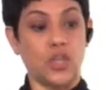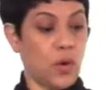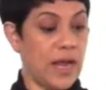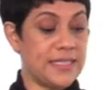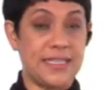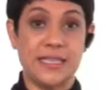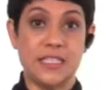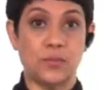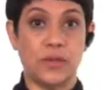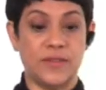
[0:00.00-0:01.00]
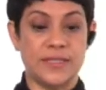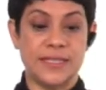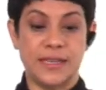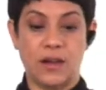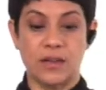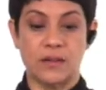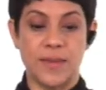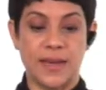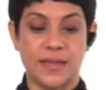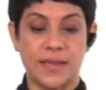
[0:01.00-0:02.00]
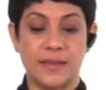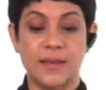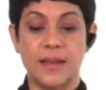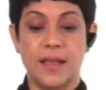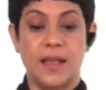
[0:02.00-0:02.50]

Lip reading: so I did this previously on our mannequin.